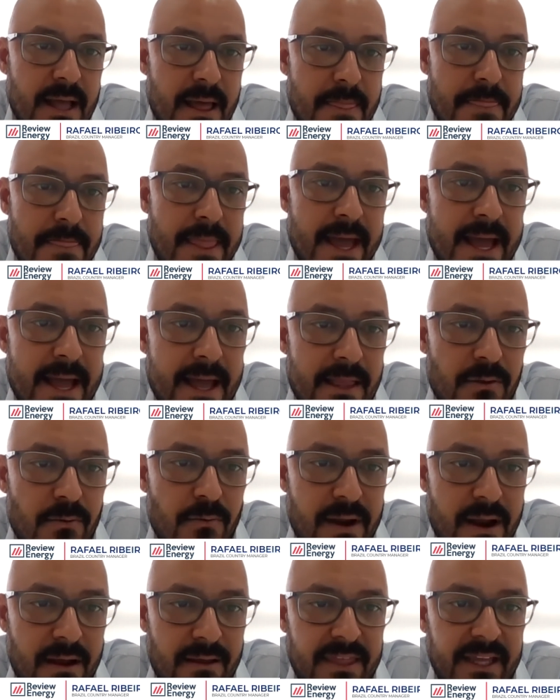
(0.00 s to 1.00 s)
Then
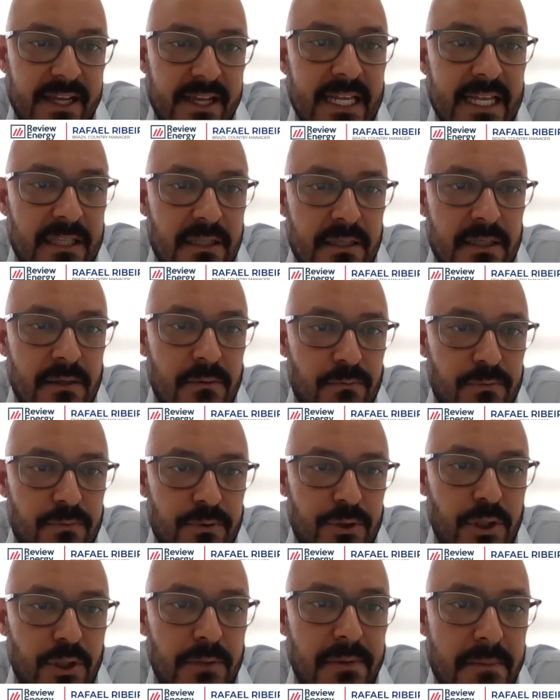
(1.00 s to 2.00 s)
we think that it
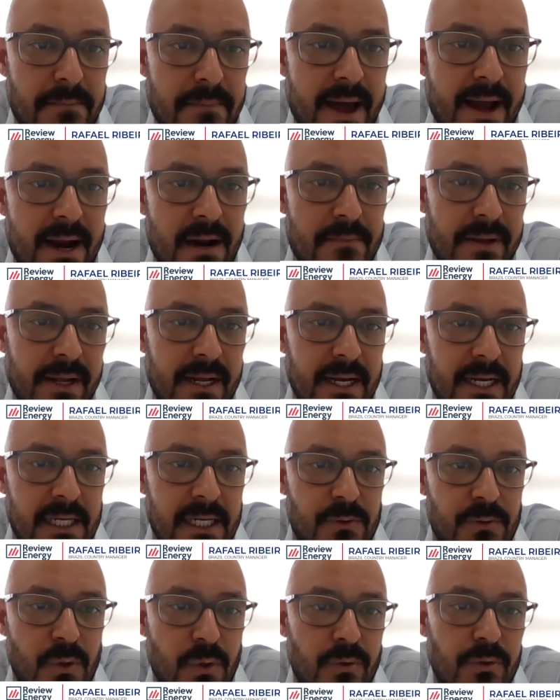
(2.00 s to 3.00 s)
should be better
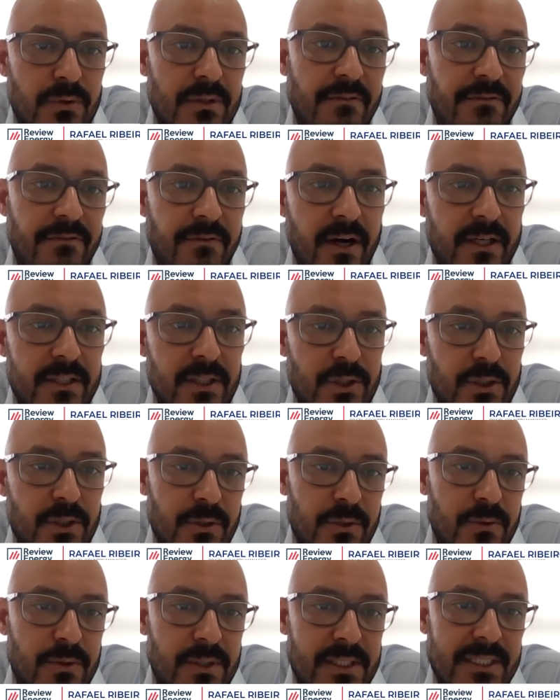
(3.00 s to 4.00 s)
because we could avoid to
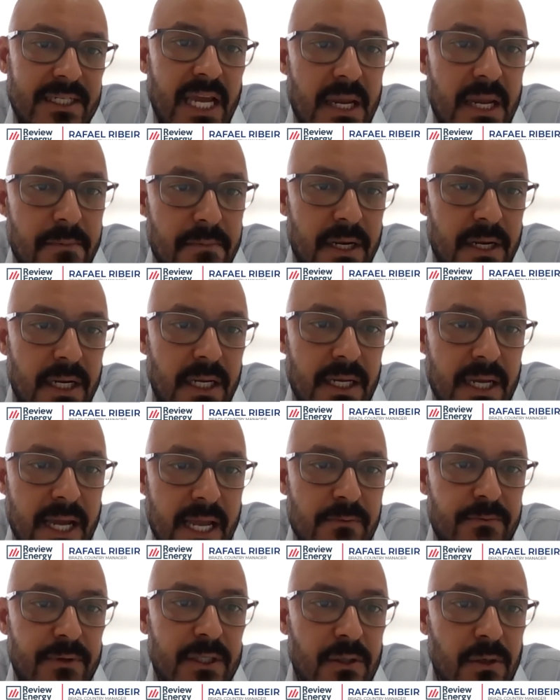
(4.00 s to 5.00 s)
use cabling
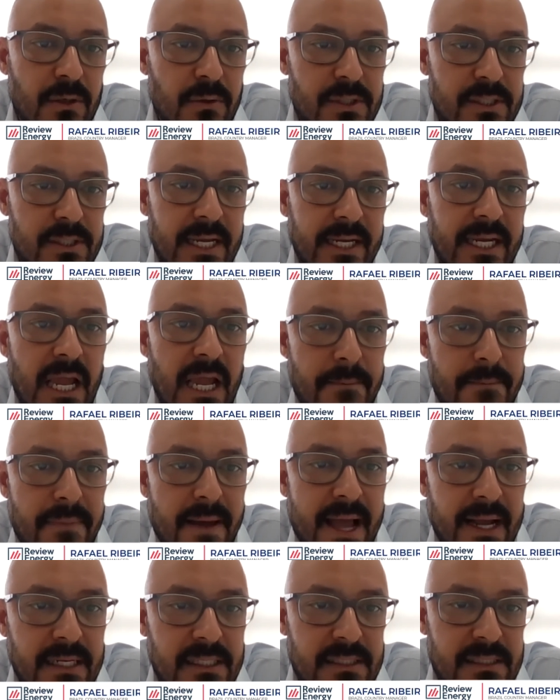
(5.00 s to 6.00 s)
and reduce the
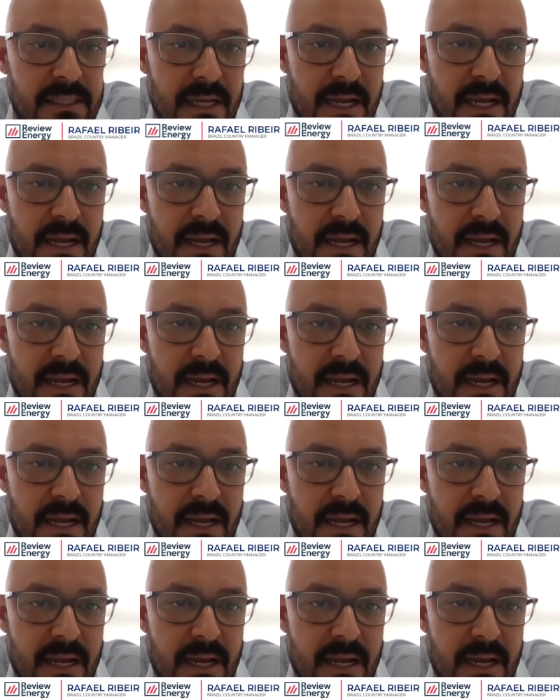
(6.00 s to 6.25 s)
capex